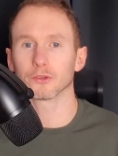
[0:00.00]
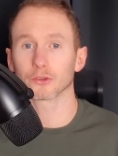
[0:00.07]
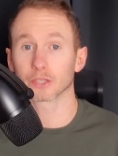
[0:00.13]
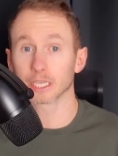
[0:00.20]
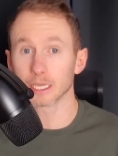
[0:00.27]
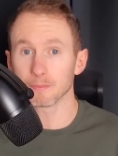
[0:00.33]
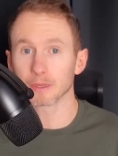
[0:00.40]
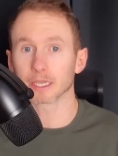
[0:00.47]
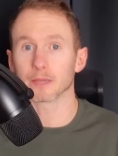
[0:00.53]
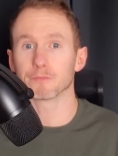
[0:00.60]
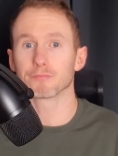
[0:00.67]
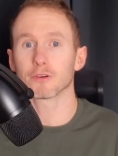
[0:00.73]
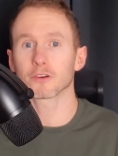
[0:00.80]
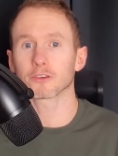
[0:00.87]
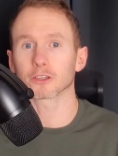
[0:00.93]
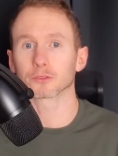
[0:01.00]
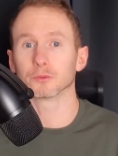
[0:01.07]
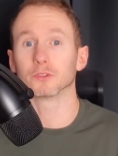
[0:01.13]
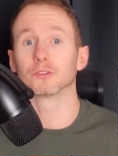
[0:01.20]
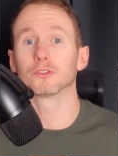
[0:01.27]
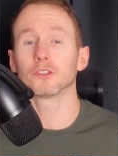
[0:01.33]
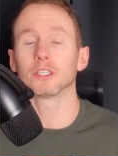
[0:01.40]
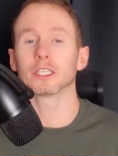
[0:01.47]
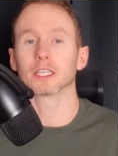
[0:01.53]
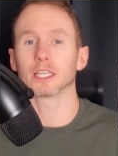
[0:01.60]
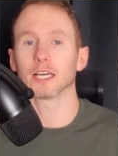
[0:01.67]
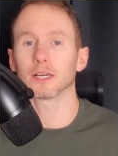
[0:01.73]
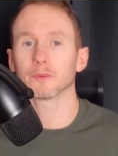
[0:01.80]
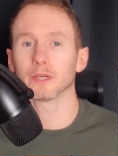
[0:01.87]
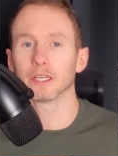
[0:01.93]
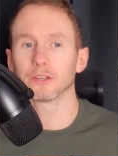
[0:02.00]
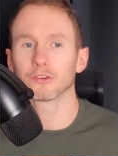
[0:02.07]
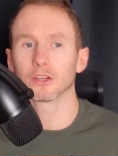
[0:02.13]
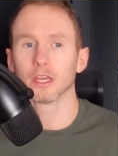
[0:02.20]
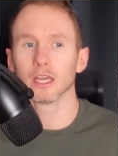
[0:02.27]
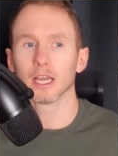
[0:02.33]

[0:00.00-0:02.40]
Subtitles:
or keep making progress with studying a language